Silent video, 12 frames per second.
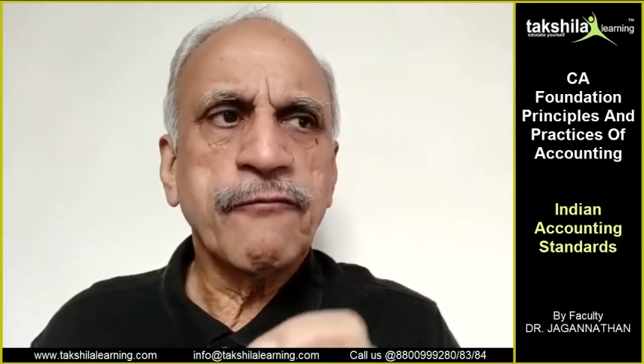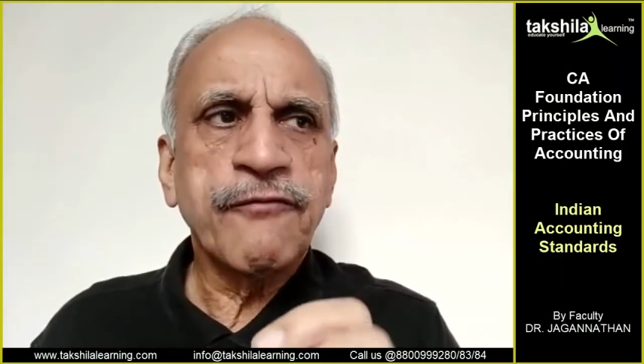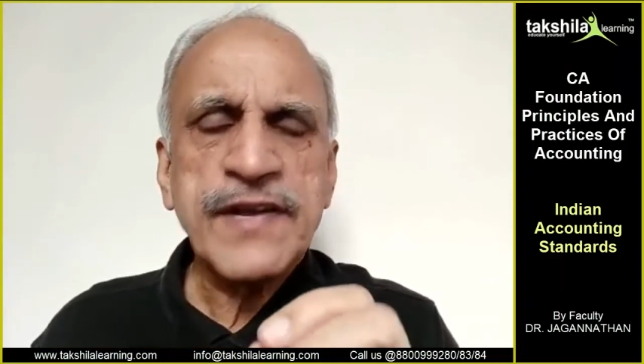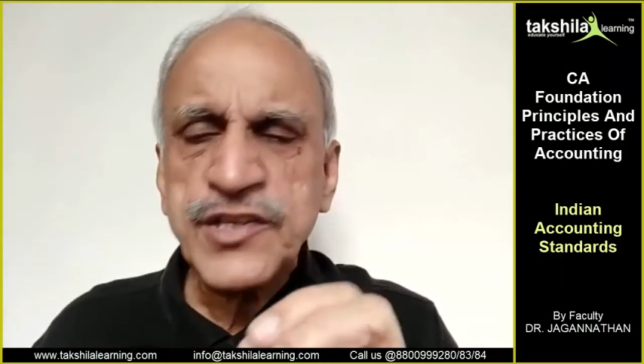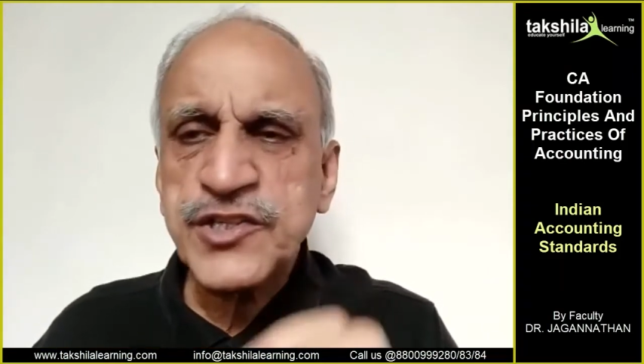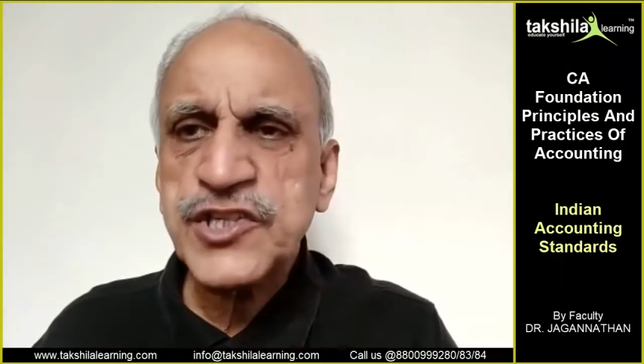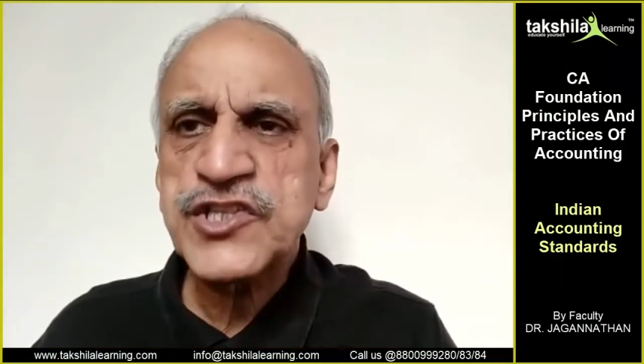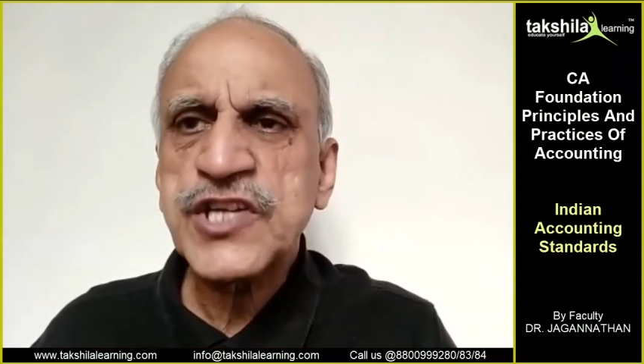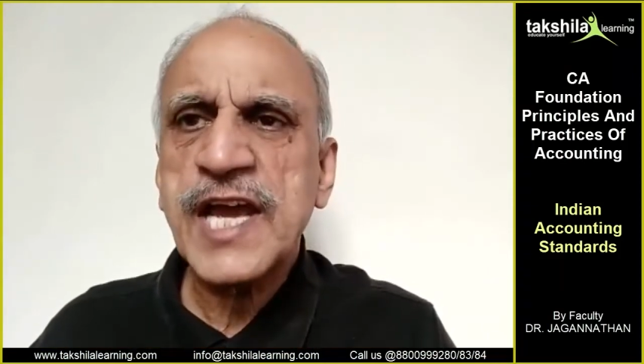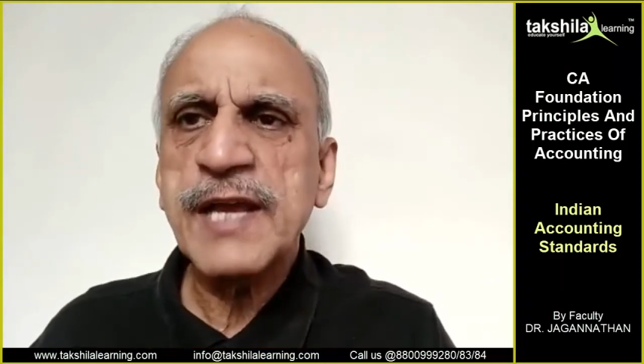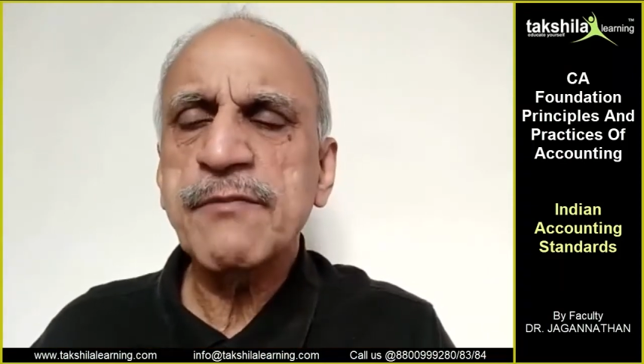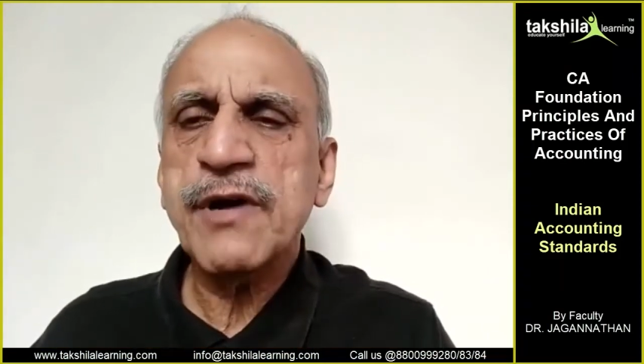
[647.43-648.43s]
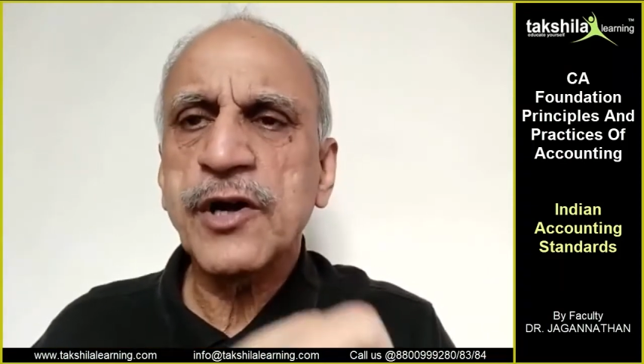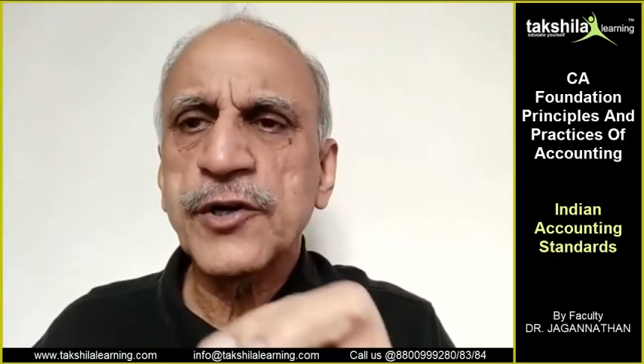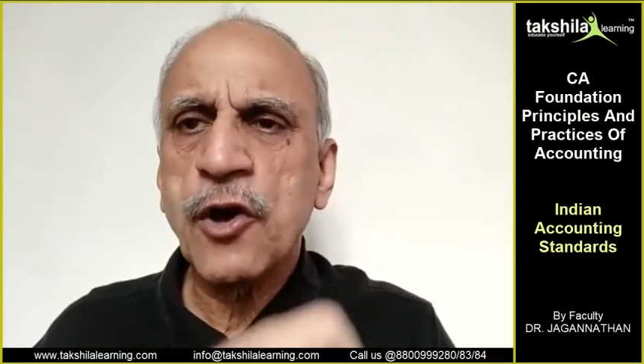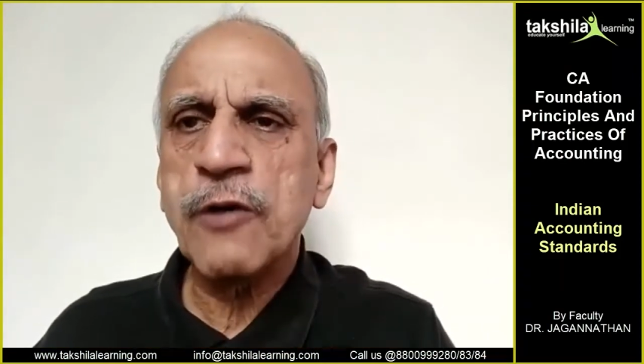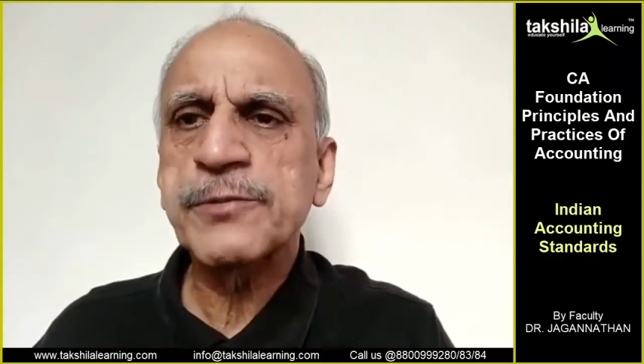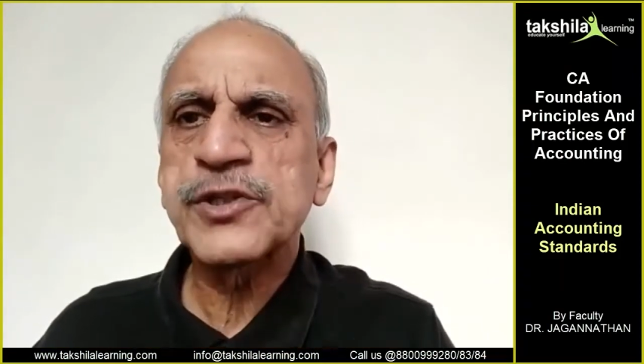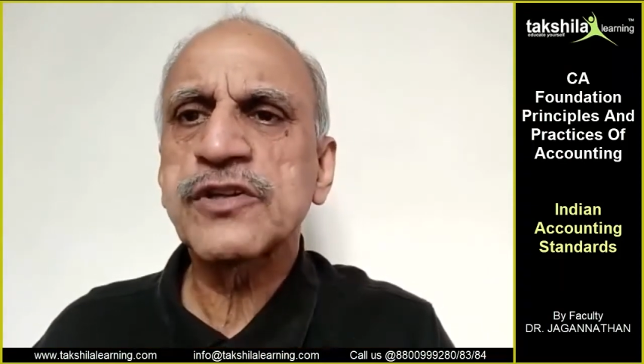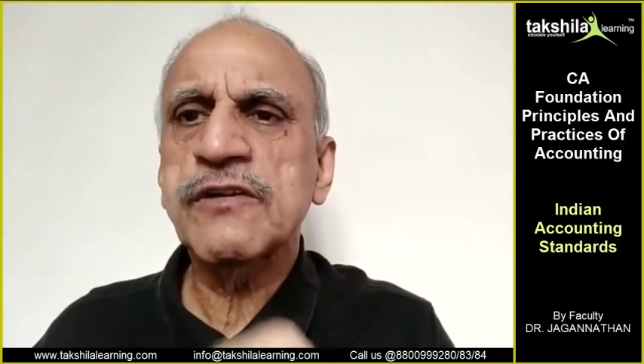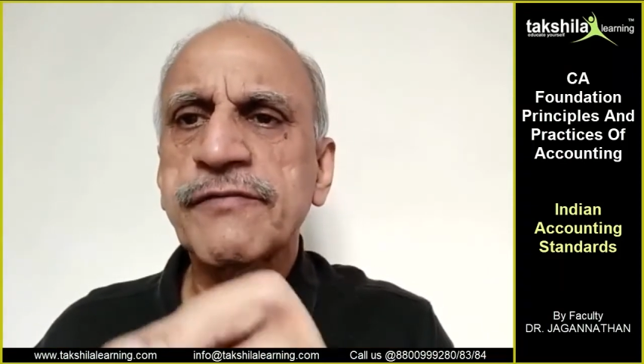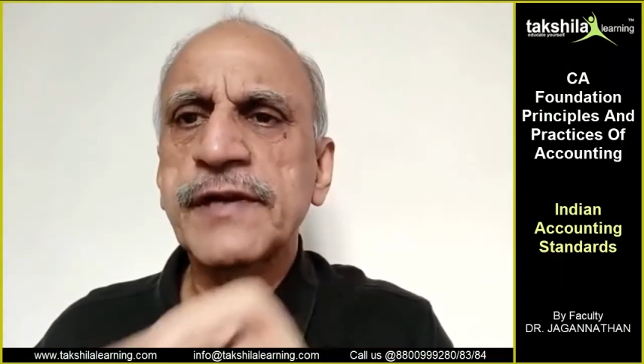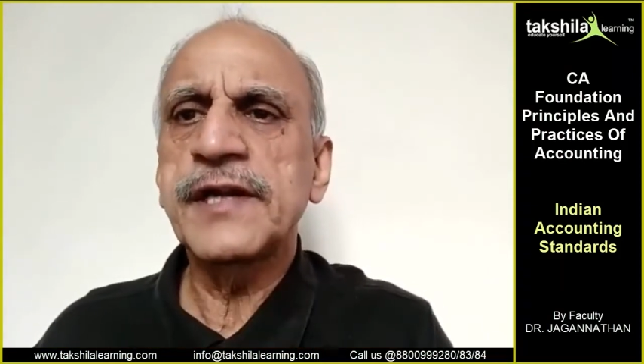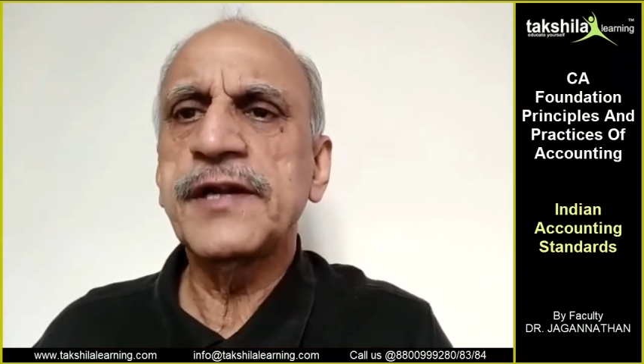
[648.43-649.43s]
first time adoption of